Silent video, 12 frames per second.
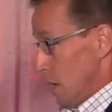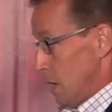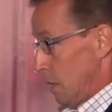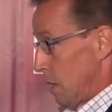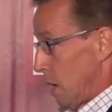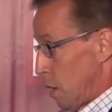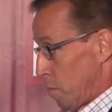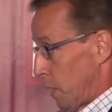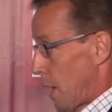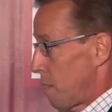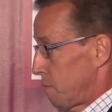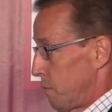in our
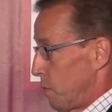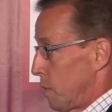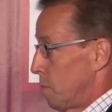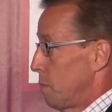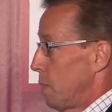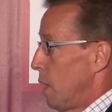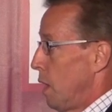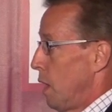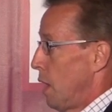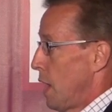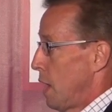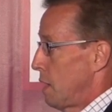platform,
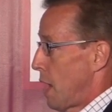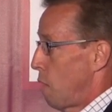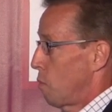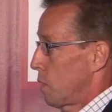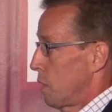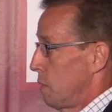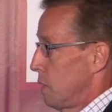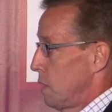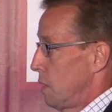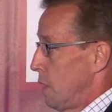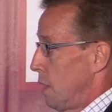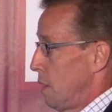and now we're in
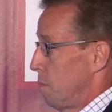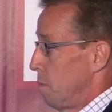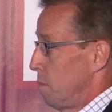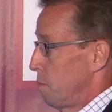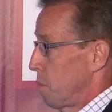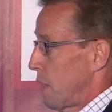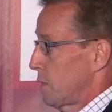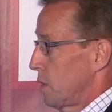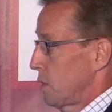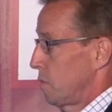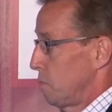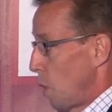the
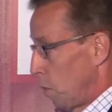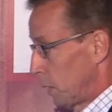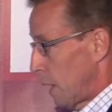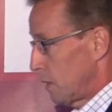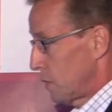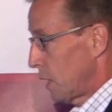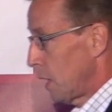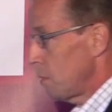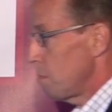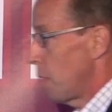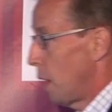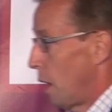process of mobilizing
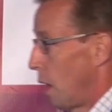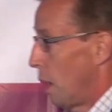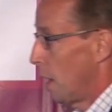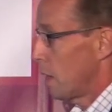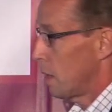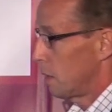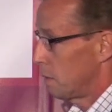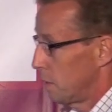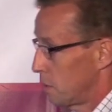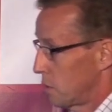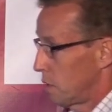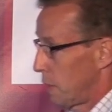it.
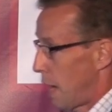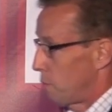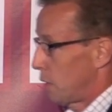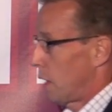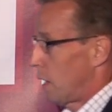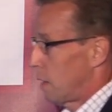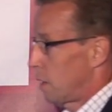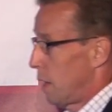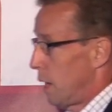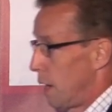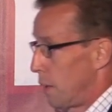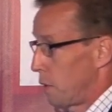And to that regard,
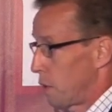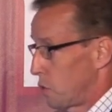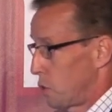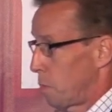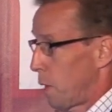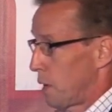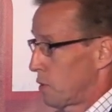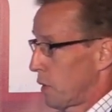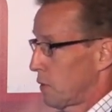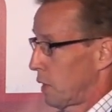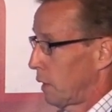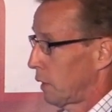there are two
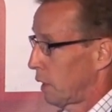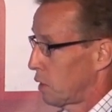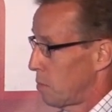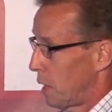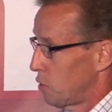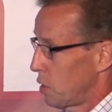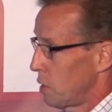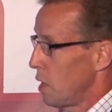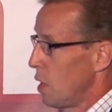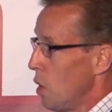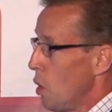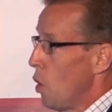projects that I'd like to mention.
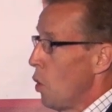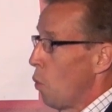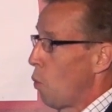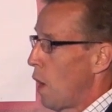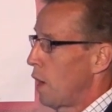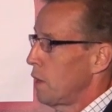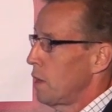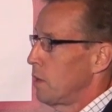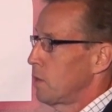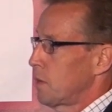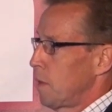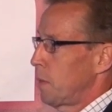One
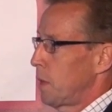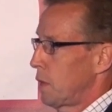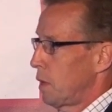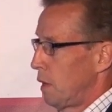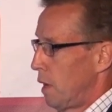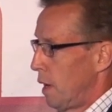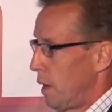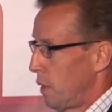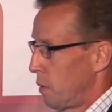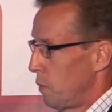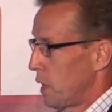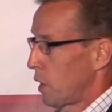is something
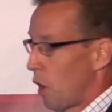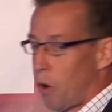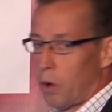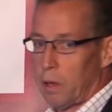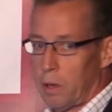that we call